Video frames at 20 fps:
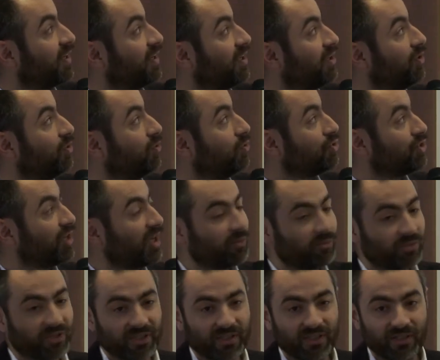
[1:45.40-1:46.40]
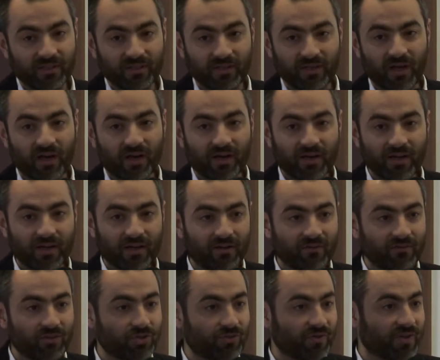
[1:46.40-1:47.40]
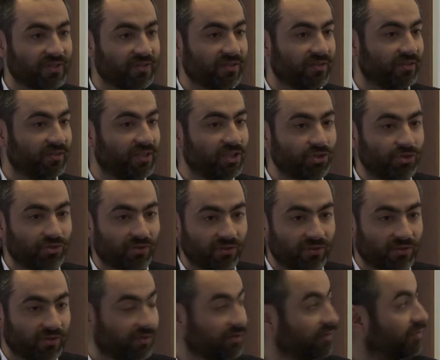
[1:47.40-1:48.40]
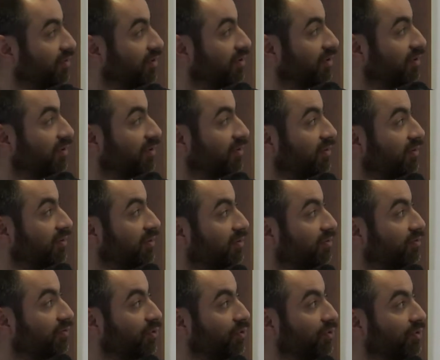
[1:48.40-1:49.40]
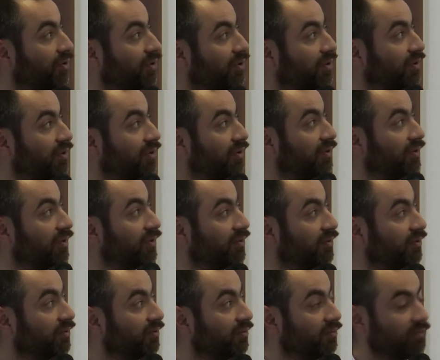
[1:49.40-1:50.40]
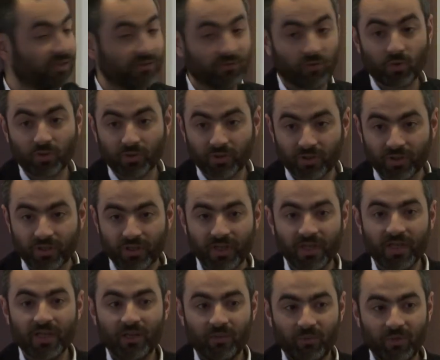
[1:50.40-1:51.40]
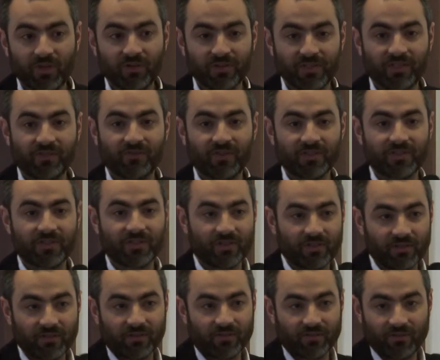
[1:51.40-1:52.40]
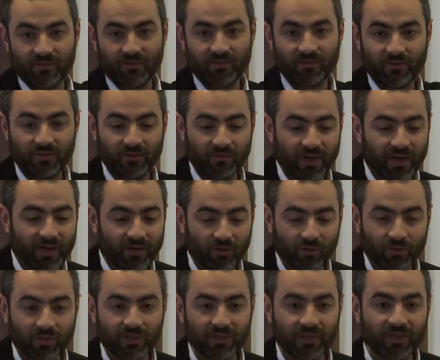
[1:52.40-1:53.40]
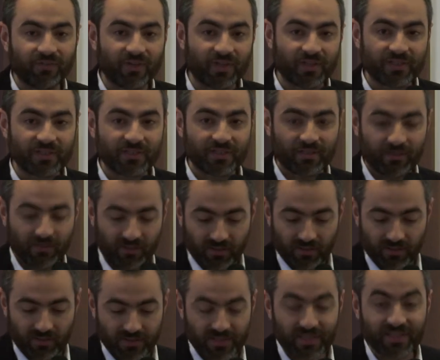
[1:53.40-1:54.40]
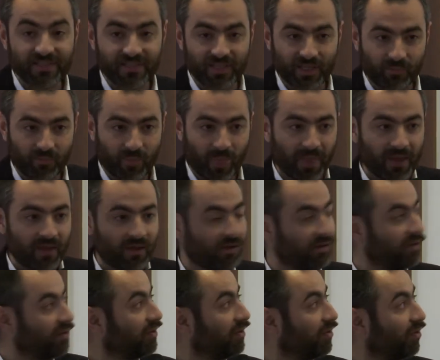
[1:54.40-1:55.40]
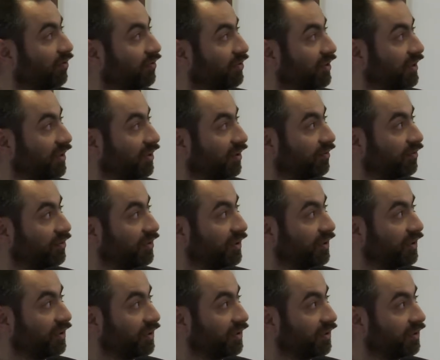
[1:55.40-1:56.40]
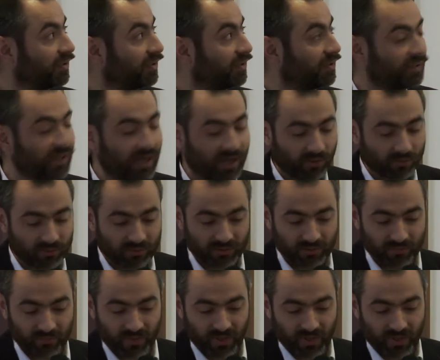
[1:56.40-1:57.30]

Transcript: huge empty area, which was a ditch full with water, because it was this well-known defense system of the town.